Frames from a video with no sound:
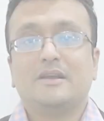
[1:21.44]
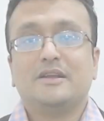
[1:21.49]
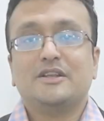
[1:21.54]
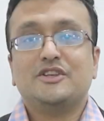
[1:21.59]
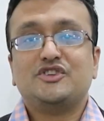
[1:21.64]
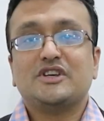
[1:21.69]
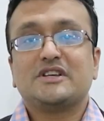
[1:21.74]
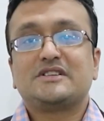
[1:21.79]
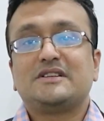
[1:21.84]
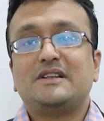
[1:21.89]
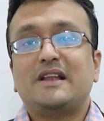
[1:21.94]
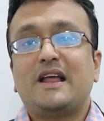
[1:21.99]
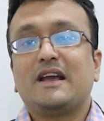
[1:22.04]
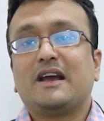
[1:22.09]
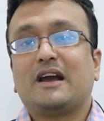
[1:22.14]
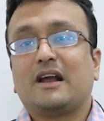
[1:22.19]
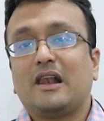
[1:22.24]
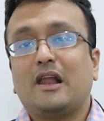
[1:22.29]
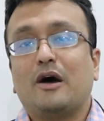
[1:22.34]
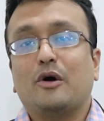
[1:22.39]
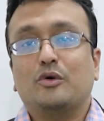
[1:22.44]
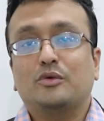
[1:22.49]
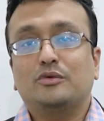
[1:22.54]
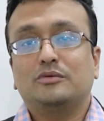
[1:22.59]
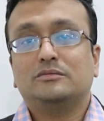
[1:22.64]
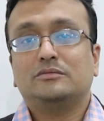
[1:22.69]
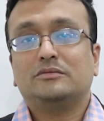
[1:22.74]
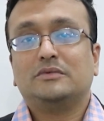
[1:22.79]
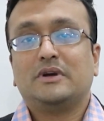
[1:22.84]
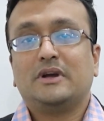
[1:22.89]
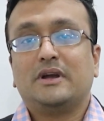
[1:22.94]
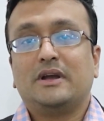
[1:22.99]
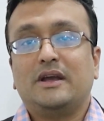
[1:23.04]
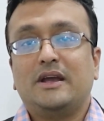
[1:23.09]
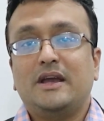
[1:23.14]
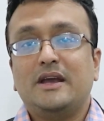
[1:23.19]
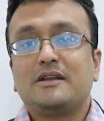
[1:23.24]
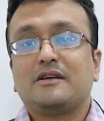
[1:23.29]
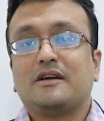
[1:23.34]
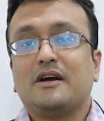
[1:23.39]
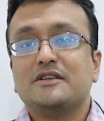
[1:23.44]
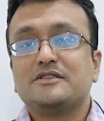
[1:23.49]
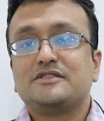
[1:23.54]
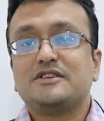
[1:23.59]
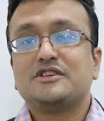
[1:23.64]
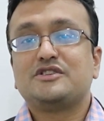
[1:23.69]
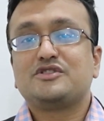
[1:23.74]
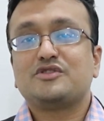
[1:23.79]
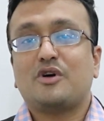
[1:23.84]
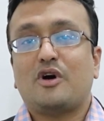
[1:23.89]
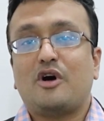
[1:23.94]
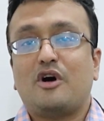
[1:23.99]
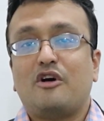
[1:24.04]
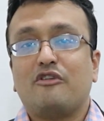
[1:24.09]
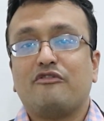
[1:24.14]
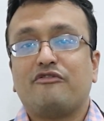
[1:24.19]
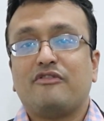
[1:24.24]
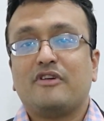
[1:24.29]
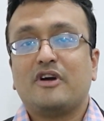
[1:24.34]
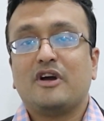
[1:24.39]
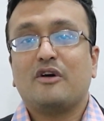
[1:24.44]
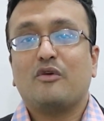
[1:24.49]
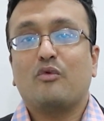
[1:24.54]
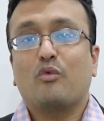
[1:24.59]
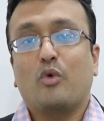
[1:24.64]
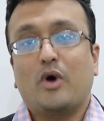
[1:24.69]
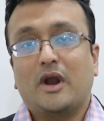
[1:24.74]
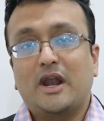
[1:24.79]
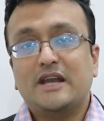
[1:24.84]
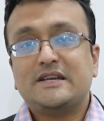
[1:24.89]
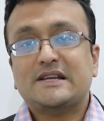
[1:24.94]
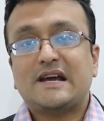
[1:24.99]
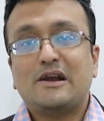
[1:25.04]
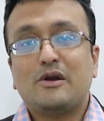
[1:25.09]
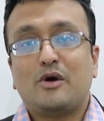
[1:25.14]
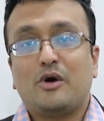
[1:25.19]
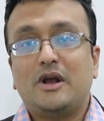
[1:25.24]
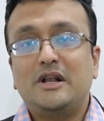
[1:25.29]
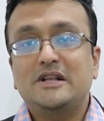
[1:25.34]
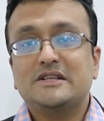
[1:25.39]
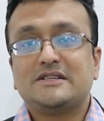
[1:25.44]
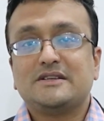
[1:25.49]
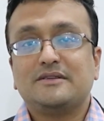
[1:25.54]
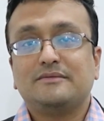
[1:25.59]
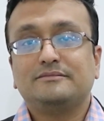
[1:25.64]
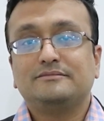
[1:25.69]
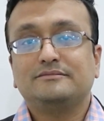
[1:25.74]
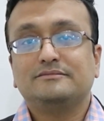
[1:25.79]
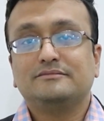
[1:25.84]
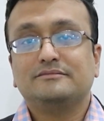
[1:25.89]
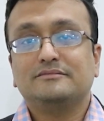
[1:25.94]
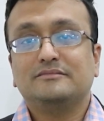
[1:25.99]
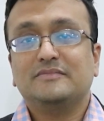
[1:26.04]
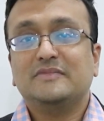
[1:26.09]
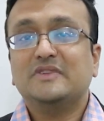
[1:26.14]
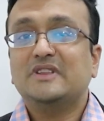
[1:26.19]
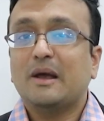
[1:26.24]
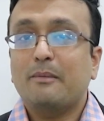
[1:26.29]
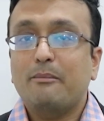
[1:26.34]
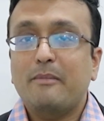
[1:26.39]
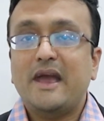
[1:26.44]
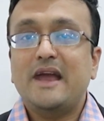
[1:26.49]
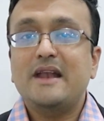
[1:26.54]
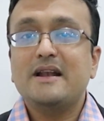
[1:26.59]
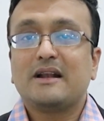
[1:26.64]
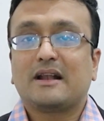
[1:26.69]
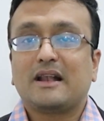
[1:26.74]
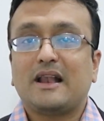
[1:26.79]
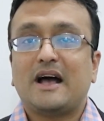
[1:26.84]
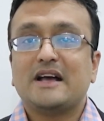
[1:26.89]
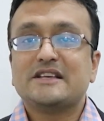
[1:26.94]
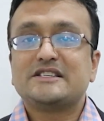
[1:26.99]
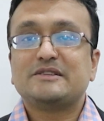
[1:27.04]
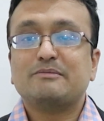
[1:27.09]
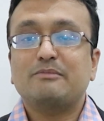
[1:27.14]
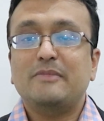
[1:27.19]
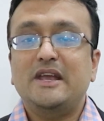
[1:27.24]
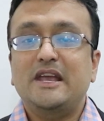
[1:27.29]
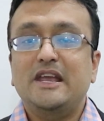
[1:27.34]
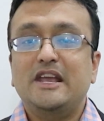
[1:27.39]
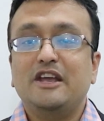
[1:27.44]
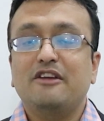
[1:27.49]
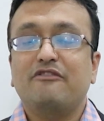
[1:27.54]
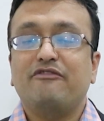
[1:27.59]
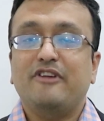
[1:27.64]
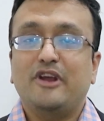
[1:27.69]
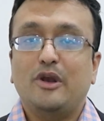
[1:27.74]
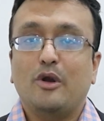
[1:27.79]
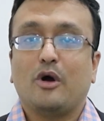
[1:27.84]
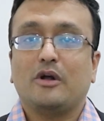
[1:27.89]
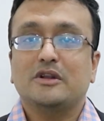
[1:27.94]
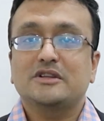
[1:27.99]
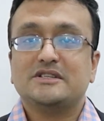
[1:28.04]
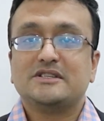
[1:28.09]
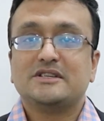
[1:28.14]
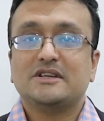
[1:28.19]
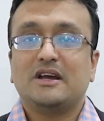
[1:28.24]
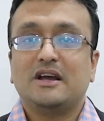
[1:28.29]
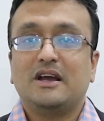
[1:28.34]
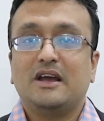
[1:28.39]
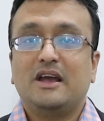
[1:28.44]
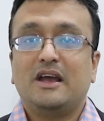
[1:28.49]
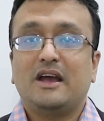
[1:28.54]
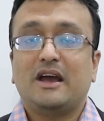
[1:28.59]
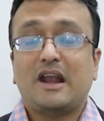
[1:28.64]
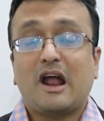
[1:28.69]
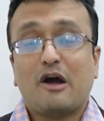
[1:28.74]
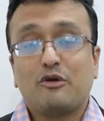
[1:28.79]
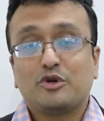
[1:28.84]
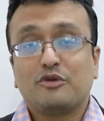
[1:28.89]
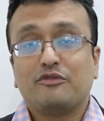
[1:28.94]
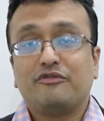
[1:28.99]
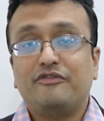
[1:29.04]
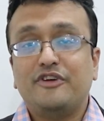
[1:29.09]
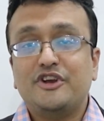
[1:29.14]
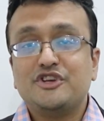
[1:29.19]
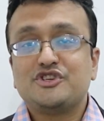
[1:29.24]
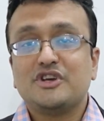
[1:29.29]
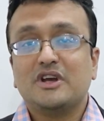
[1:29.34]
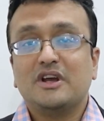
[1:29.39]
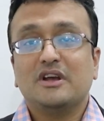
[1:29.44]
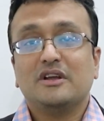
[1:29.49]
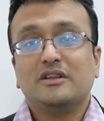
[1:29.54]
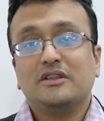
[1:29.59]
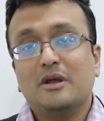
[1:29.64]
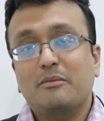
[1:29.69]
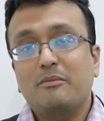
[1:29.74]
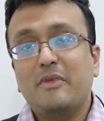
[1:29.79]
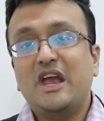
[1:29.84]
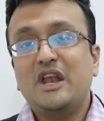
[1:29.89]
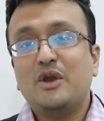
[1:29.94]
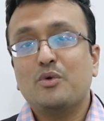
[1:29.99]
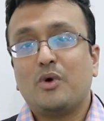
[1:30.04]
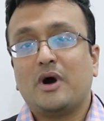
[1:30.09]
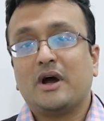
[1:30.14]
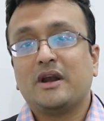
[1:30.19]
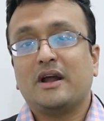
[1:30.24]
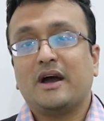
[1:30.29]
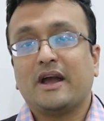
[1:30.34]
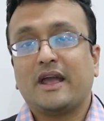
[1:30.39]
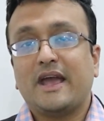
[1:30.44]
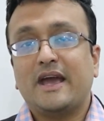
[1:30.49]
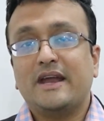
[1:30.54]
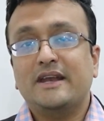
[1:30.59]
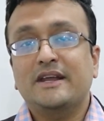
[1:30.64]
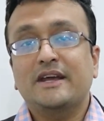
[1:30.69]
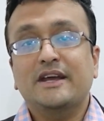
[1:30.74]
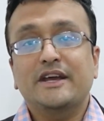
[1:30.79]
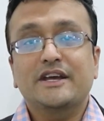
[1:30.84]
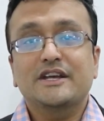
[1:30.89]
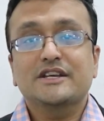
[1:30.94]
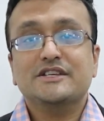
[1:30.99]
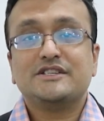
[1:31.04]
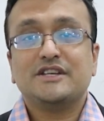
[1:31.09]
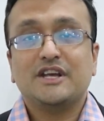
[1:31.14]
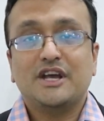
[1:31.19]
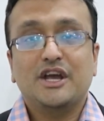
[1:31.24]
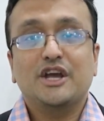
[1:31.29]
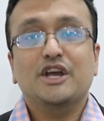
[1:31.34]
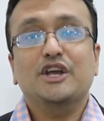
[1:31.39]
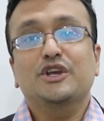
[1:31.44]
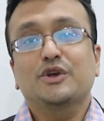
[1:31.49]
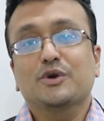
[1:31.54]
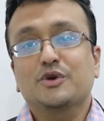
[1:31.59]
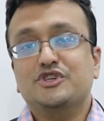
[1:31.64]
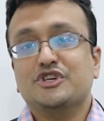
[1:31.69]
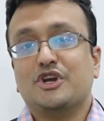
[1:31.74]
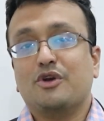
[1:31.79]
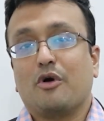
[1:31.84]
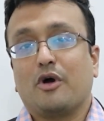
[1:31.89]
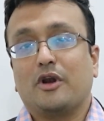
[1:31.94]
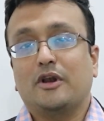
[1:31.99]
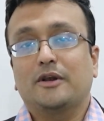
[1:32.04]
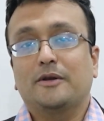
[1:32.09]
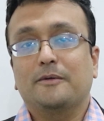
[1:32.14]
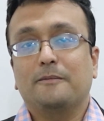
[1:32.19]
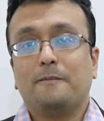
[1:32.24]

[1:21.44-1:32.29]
Just like clove, it consists of volatile oils, the main class being phenols, and out of which the main one again is eugenol.